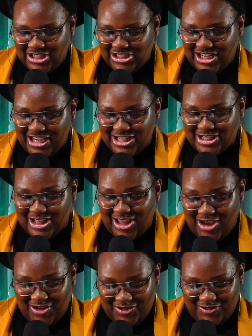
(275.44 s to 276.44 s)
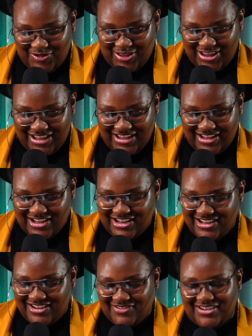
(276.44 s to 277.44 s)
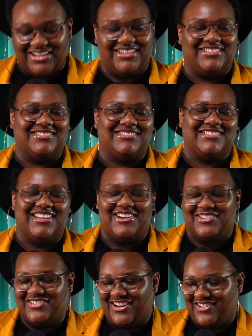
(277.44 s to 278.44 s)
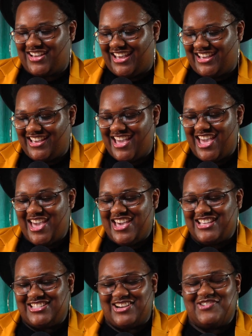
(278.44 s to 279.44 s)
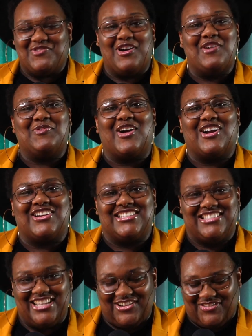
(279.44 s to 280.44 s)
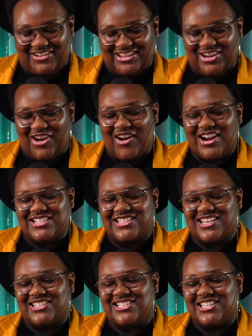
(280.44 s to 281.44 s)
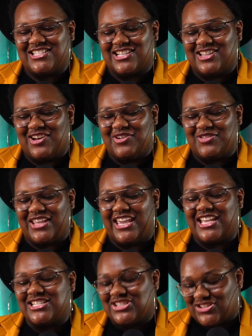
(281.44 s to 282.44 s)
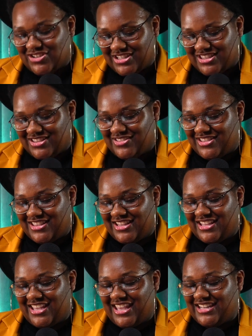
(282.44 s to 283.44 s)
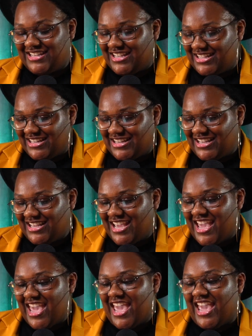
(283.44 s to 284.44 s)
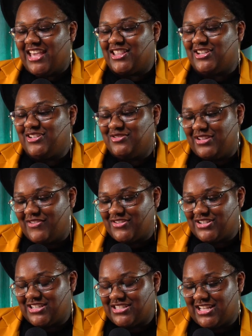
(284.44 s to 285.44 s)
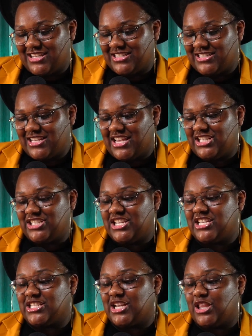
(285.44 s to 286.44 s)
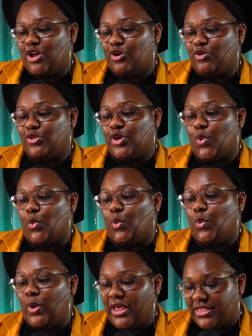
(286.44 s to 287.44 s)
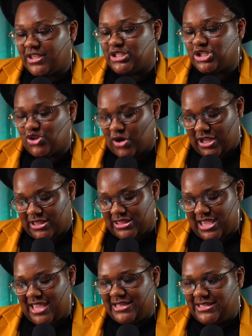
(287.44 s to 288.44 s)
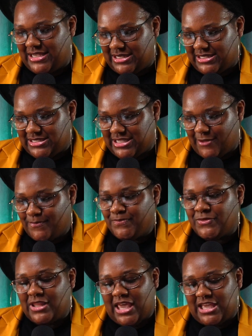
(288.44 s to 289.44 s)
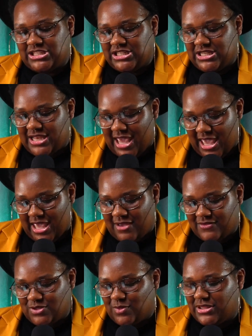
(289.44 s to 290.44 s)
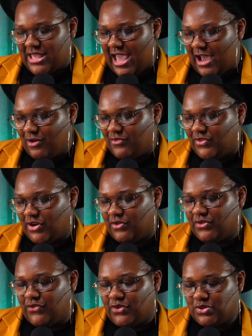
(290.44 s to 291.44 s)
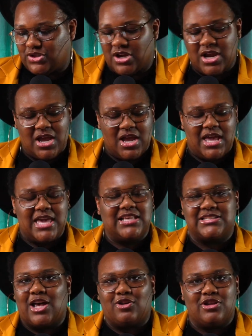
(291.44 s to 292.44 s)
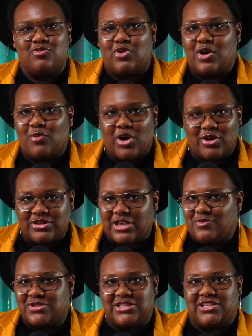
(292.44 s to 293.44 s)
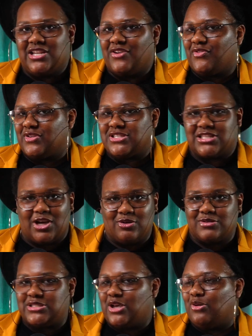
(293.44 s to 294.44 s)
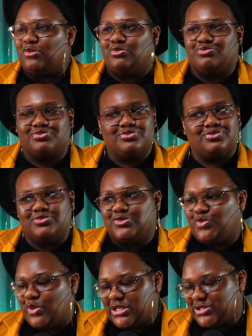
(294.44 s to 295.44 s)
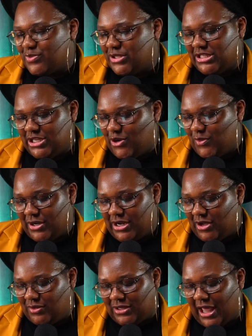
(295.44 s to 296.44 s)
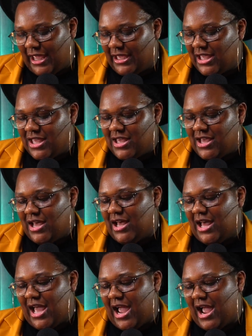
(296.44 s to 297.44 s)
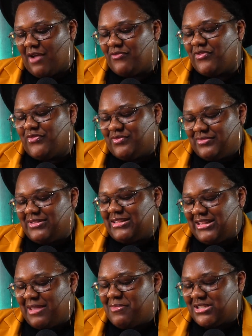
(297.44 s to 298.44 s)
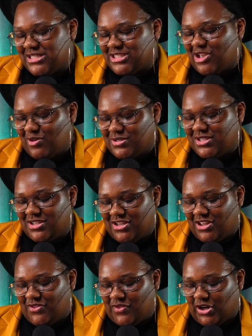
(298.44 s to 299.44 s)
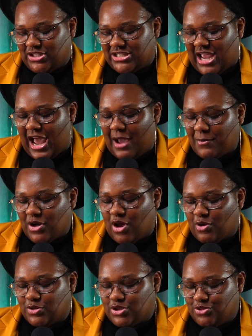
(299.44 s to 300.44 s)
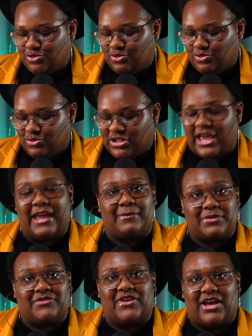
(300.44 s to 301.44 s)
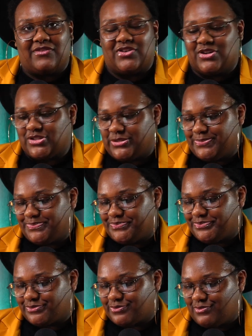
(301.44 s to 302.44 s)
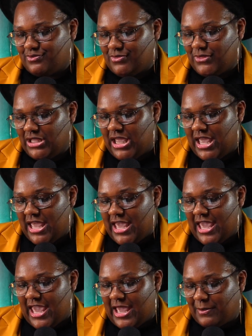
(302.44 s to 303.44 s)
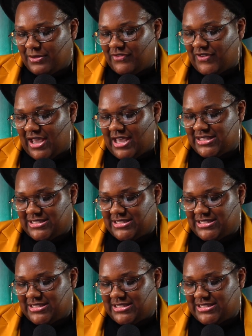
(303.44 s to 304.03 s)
She is clothed. Well, no. Okay. So one word is different. The card says she is clothed in strength and dignity, and the New Living Translation says she is clothed with strength and dignity, and she laughs without fear of the future. It's only one word that was the difference, though. So what's really going on? Like, I'm let me just go to another version. I'm going to go to the Amplified version. Amplified